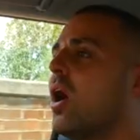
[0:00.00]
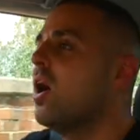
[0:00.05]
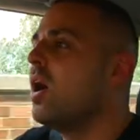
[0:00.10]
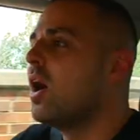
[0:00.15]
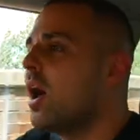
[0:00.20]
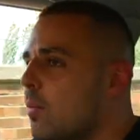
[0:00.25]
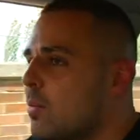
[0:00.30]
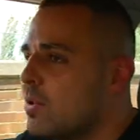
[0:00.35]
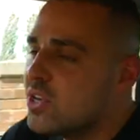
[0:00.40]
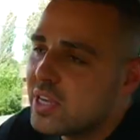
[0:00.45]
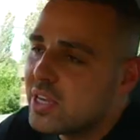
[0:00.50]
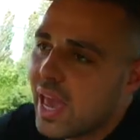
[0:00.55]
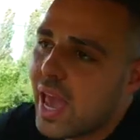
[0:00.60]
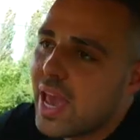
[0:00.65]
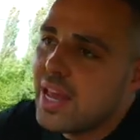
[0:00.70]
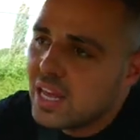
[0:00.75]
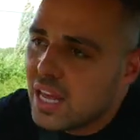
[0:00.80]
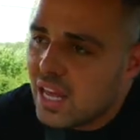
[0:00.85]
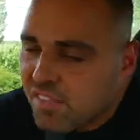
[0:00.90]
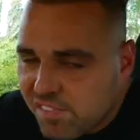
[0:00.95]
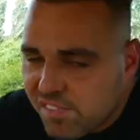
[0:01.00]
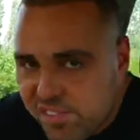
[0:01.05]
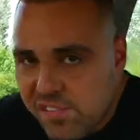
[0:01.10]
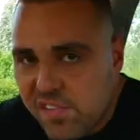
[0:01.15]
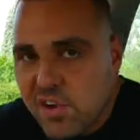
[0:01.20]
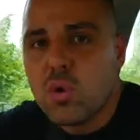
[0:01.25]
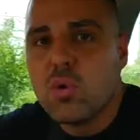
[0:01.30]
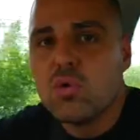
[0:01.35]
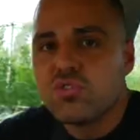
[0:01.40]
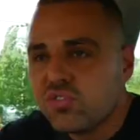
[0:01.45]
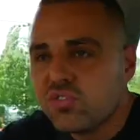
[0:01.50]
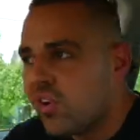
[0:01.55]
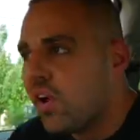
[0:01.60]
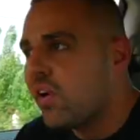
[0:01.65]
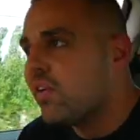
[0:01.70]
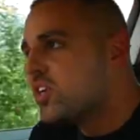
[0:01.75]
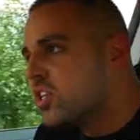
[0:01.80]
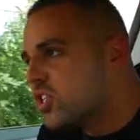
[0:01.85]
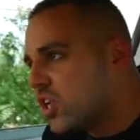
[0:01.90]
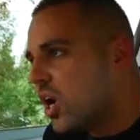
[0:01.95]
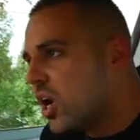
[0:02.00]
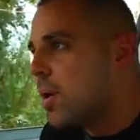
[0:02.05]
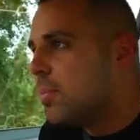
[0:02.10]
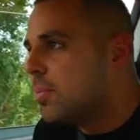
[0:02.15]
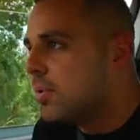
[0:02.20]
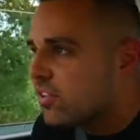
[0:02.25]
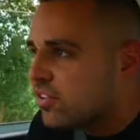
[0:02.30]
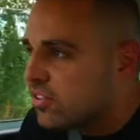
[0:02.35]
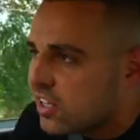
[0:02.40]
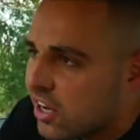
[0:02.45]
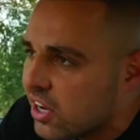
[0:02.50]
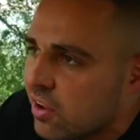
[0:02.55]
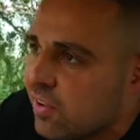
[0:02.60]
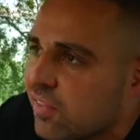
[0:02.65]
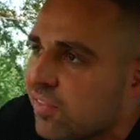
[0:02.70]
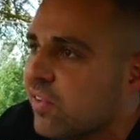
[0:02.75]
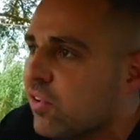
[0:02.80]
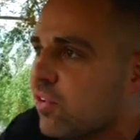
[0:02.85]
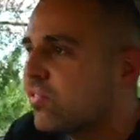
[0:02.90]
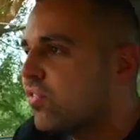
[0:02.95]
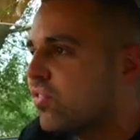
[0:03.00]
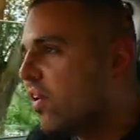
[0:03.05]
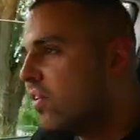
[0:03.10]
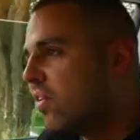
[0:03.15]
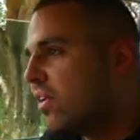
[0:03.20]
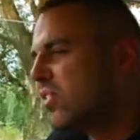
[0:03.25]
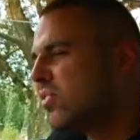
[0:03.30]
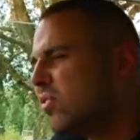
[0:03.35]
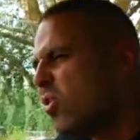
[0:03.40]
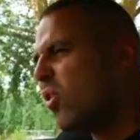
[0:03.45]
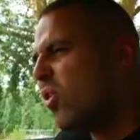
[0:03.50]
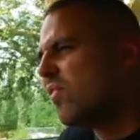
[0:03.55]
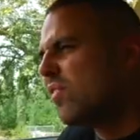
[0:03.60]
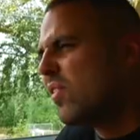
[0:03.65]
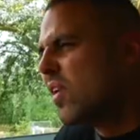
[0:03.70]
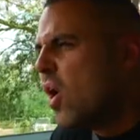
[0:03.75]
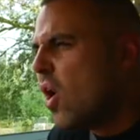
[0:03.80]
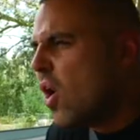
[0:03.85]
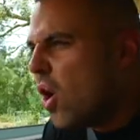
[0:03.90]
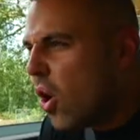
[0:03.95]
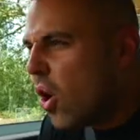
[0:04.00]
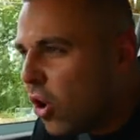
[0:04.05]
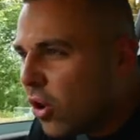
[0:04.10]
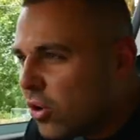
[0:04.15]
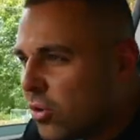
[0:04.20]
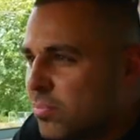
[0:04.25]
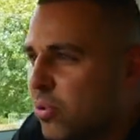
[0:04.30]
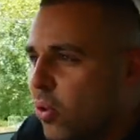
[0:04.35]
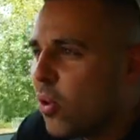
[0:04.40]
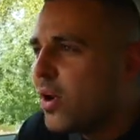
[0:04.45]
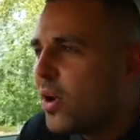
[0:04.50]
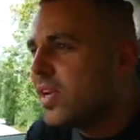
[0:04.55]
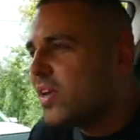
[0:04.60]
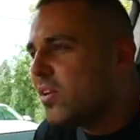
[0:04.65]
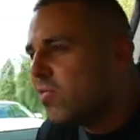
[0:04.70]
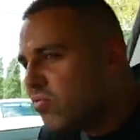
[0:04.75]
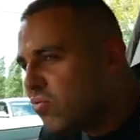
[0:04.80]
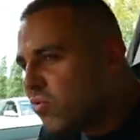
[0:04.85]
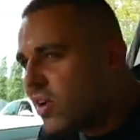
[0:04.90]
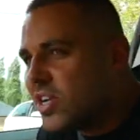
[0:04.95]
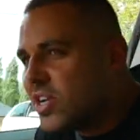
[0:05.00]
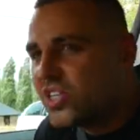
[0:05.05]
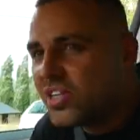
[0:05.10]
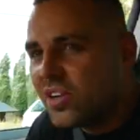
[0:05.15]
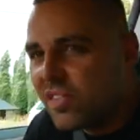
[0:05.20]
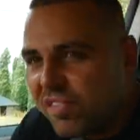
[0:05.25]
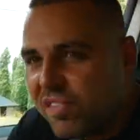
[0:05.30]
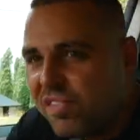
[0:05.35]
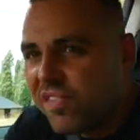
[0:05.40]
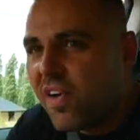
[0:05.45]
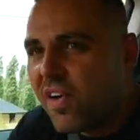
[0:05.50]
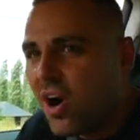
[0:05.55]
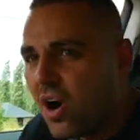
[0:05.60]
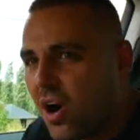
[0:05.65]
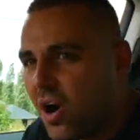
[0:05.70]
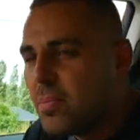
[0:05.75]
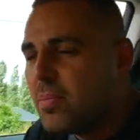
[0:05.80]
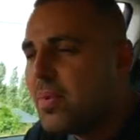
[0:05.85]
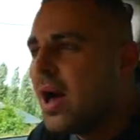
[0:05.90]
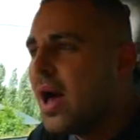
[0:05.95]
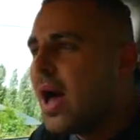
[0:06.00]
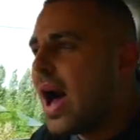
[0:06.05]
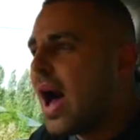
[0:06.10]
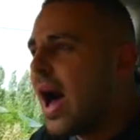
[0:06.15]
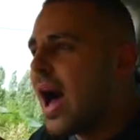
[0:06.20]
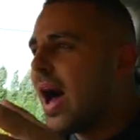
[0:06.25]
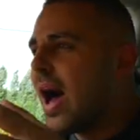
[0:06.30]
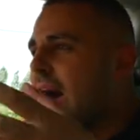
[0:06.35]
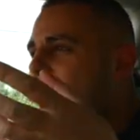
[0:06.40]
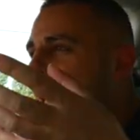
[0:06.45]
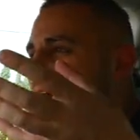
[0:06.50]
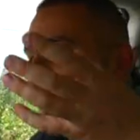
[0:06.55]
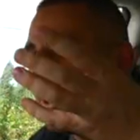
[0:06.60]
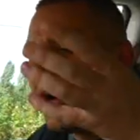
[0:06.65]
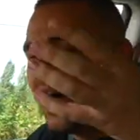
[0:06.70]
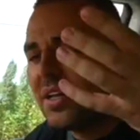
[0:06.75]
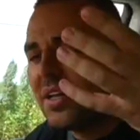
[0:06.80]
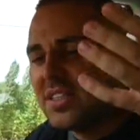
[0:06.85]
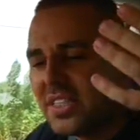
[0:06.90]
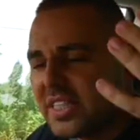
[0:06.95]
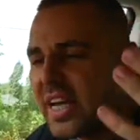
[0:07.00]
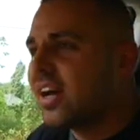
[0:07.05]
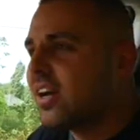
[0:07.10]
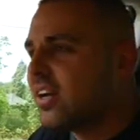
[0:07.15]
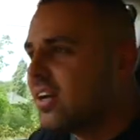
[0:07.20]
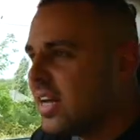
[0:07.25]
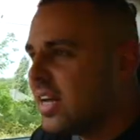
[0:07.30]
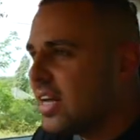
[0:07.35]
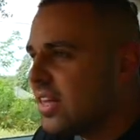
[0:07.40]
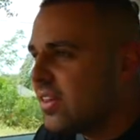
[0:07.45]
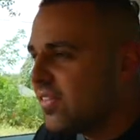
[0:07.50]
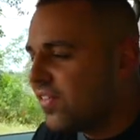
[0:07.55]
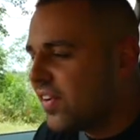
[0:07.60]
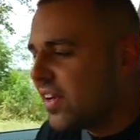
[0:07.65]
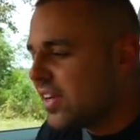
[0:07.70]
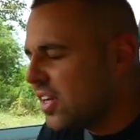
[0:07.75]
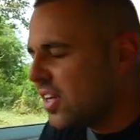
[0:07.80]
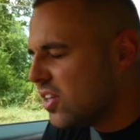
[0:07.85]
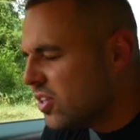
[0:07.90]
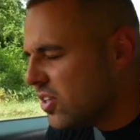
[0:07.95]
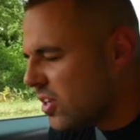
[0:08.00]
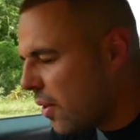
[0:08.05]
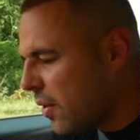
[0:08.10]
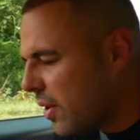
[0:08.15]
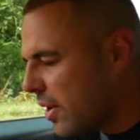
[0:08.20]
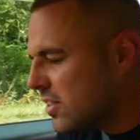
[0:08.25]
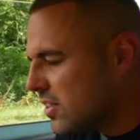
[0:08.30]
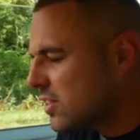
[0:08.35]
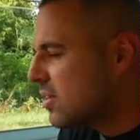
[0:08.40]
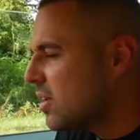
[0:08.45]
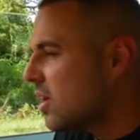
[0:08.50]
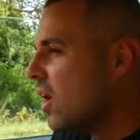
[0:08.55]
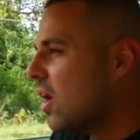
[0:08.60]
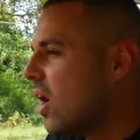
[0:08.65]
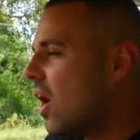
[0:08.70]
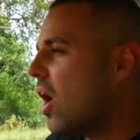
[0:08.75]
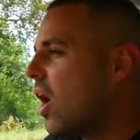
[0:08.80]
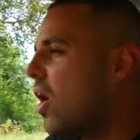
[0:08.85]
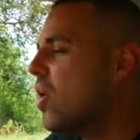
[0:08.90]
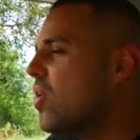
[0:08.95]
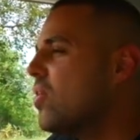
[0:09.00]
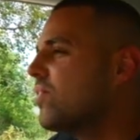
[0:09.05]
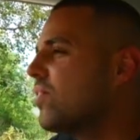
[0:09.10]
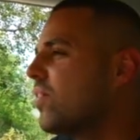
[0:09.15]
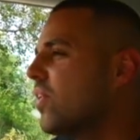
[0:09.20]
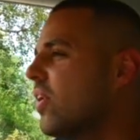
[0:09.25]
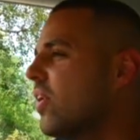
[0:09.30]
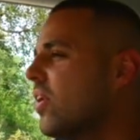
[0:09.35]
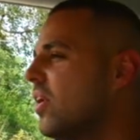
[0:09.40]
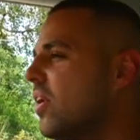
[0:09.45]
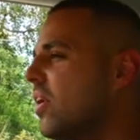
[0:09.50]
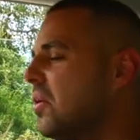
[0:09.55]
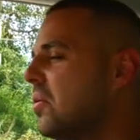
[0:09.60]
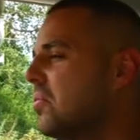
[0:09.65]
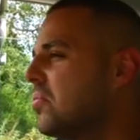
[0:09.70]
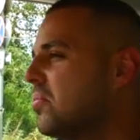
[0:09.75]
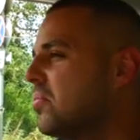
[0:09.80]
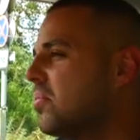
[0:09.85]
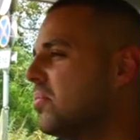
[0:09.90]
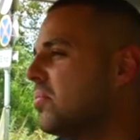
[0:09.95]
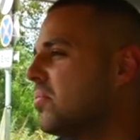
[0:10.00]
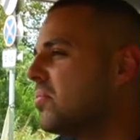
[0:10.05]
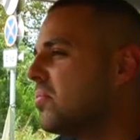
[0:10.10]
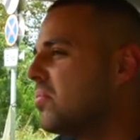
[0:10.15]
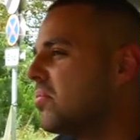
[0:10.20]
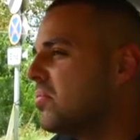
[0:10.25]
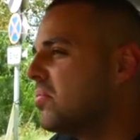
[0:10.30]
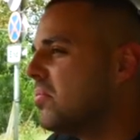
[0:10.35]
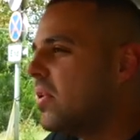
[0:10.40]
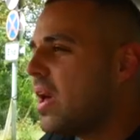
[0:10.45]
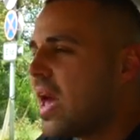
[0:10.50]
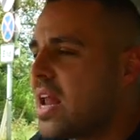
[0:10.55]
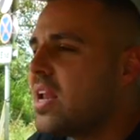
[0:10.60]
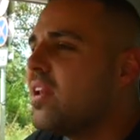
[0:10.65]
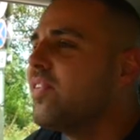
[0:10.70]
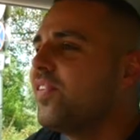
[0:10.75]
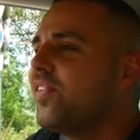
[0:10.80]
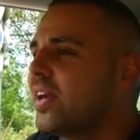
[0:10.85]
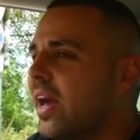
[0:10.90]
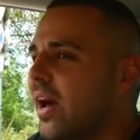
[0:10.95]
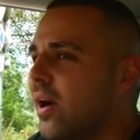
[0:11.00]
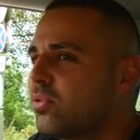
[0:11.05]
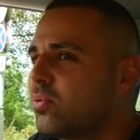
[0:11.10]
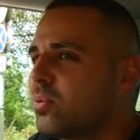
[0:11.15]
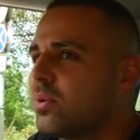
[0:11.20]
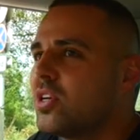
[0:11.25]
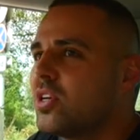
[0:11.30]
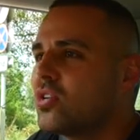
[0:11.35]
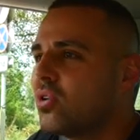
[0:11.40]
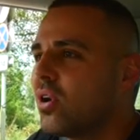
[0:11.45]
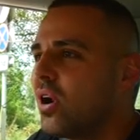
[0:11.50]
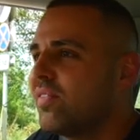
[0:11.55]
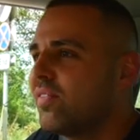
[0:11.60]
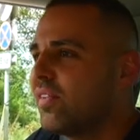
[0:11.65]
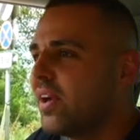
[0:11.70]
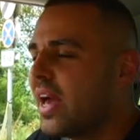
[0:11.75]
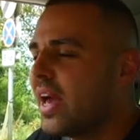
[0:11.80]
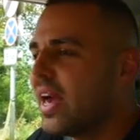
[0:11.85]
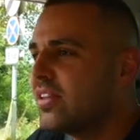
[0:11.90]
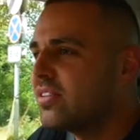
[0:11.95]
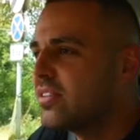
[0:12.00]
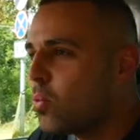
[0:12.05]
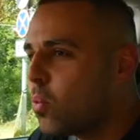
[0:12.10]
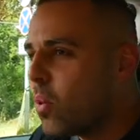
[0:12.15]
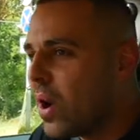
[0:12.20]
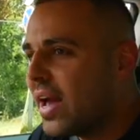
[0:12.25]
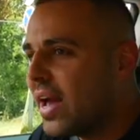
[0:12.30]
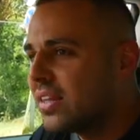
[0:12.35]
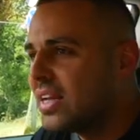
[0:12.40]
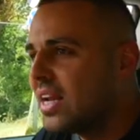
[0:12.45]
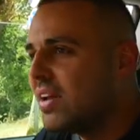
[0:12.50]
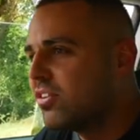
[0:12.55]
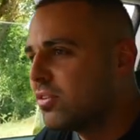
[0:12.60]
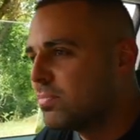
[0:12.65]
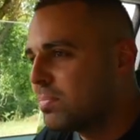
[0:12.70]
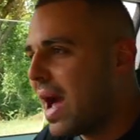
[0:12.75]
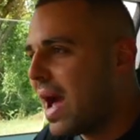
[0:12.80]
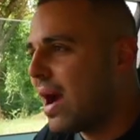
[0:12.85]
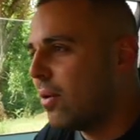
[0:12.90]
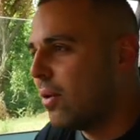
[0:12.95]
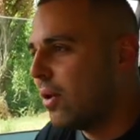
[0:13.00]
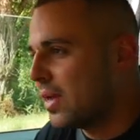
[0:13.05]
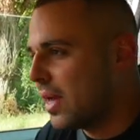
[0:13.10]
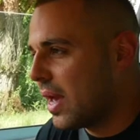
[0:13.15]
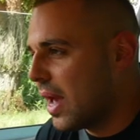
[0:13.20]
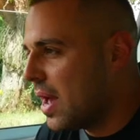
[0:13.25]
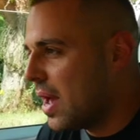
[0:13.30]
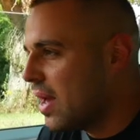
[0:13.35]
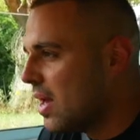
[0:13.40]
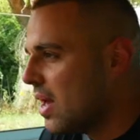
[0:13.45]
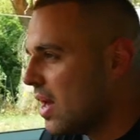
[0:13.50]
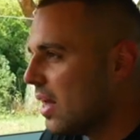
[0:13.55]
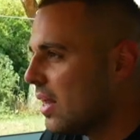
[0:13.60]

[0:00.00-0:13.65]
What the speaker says: And when you get in it, it feels very German. Steering feels very sort of on point and rigid and firm. Secondly, the thing that you notice over anything else when you drive it is the way it delivers power, yeah?